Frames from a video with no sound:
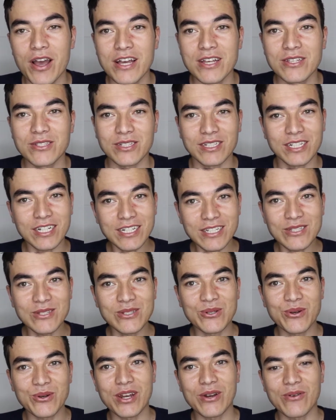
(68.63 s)
So let's
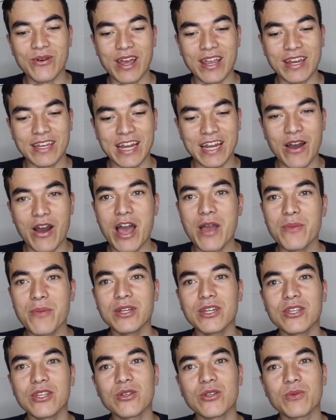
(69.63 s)
do it right now. I'm
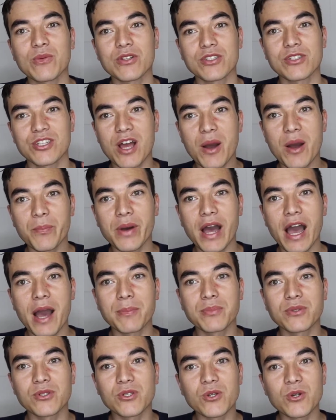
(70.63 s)
gonna jump
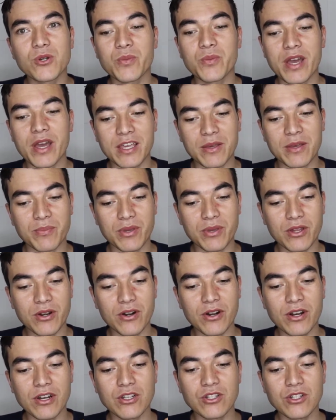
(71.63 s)
up to my computer